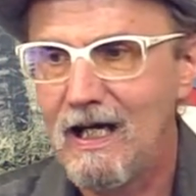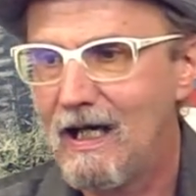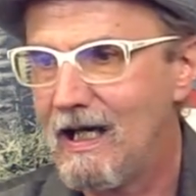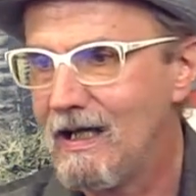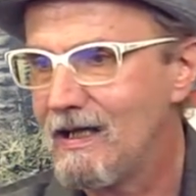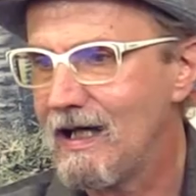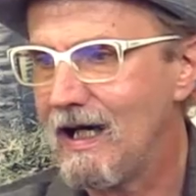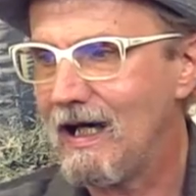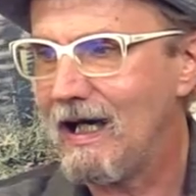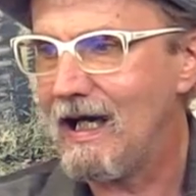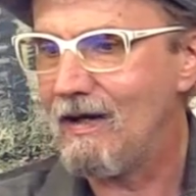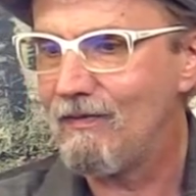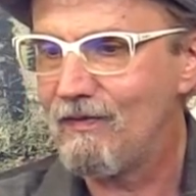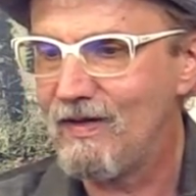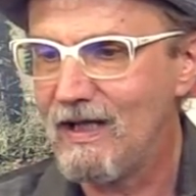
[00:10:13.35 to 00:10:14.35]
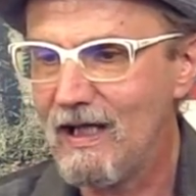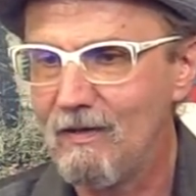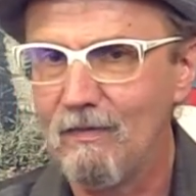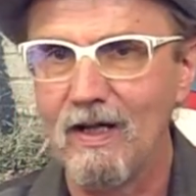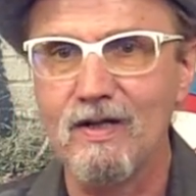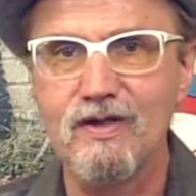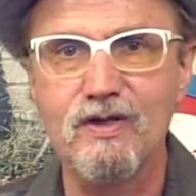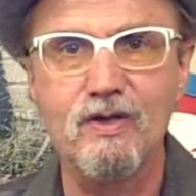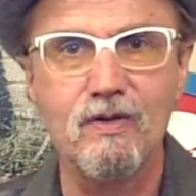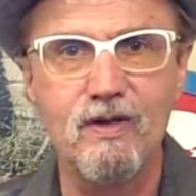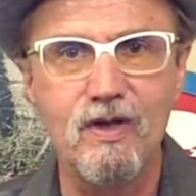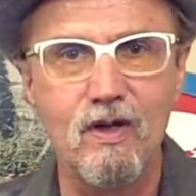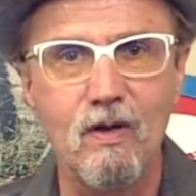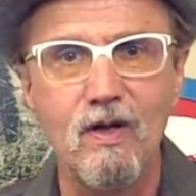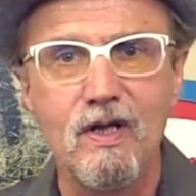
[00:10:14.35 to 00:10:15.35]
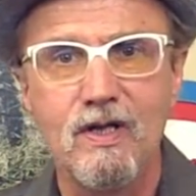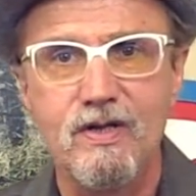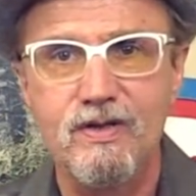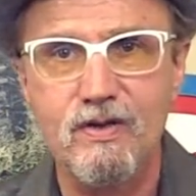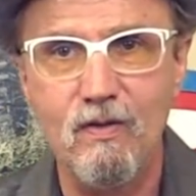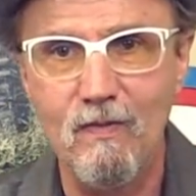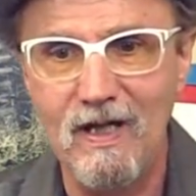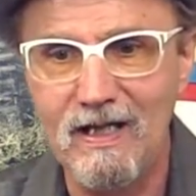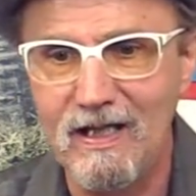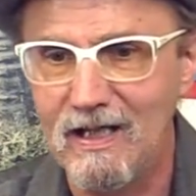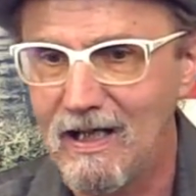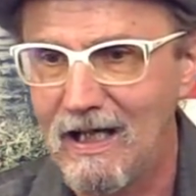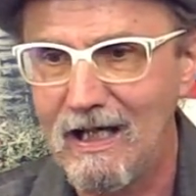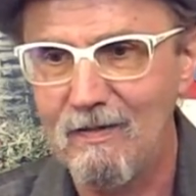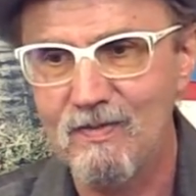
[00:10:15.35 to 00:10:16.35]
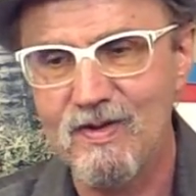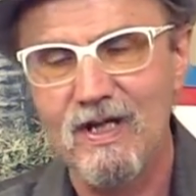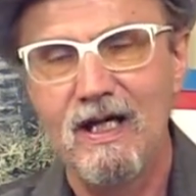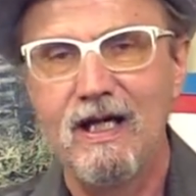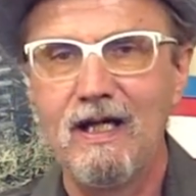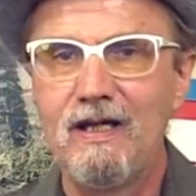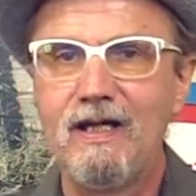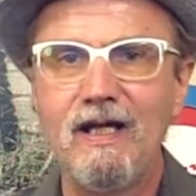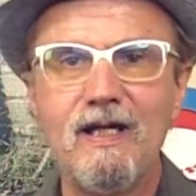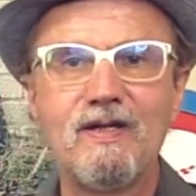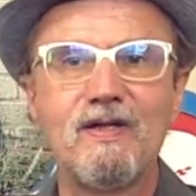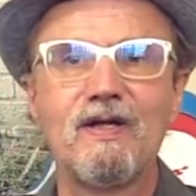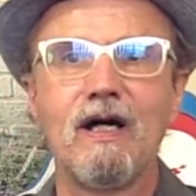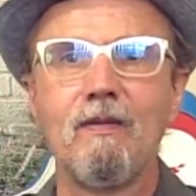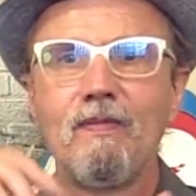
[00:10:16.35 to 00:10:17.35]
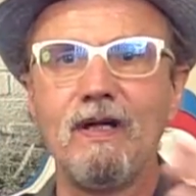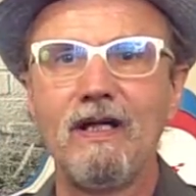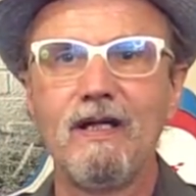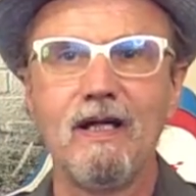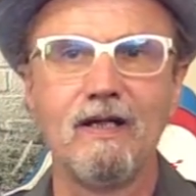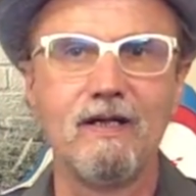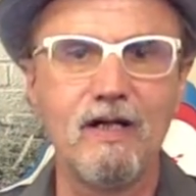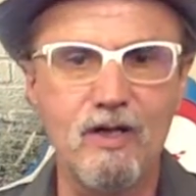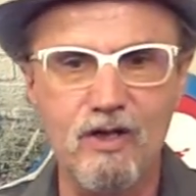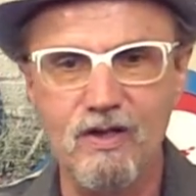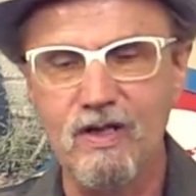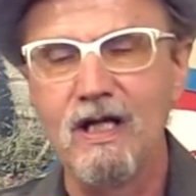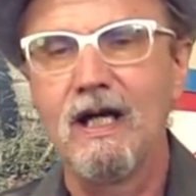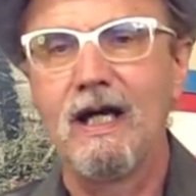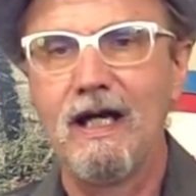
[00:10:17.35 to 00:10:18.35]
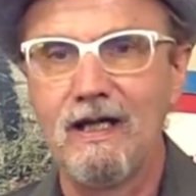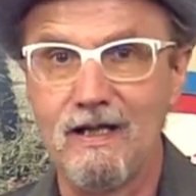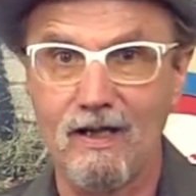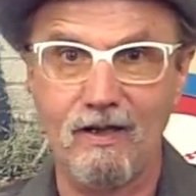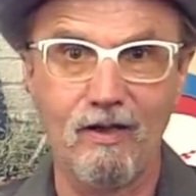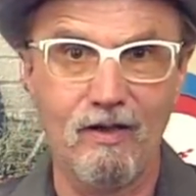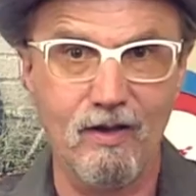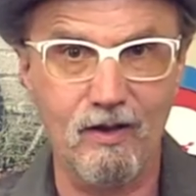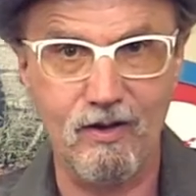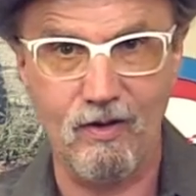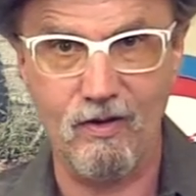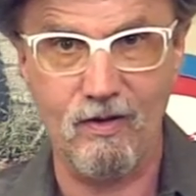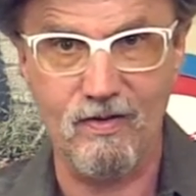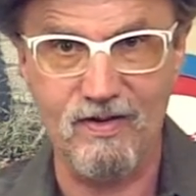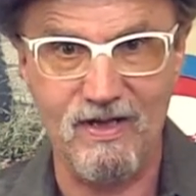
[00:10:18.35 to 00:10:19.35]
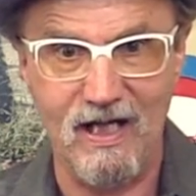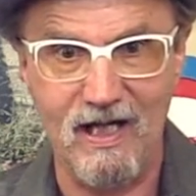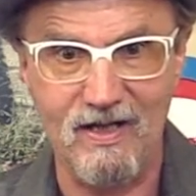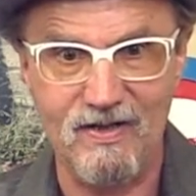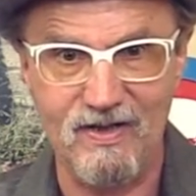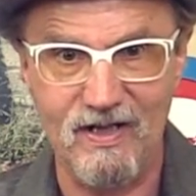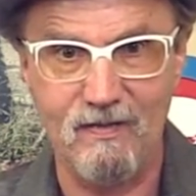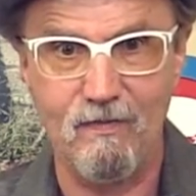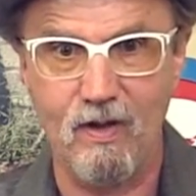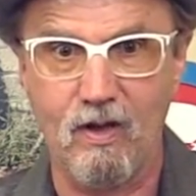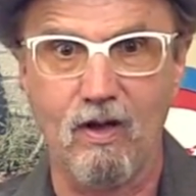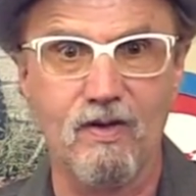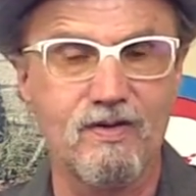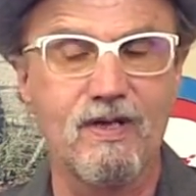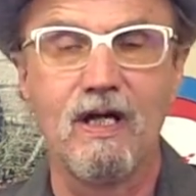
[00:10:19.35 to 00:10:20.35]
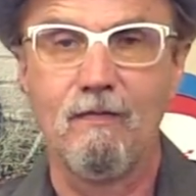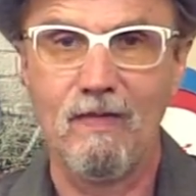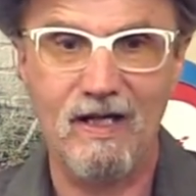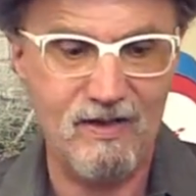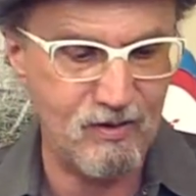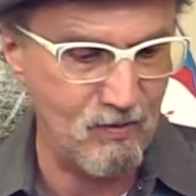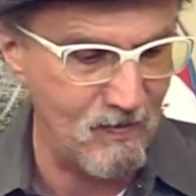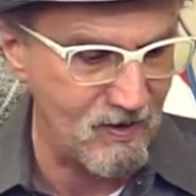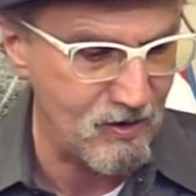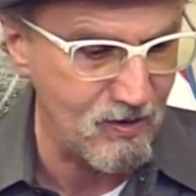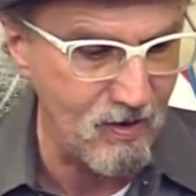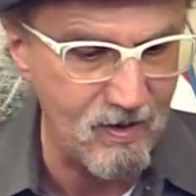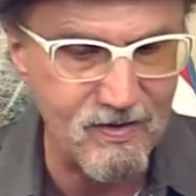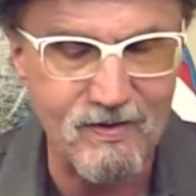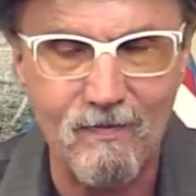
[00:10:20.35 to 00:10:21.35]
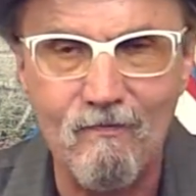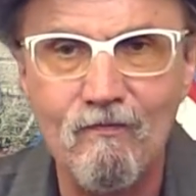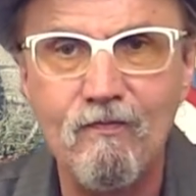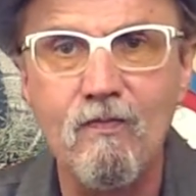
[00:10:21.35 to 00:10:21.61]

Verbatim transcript: and I have here in my studio so many lamps, it heats it up in addition, and I cannot turn on the AC because it makes too much noise.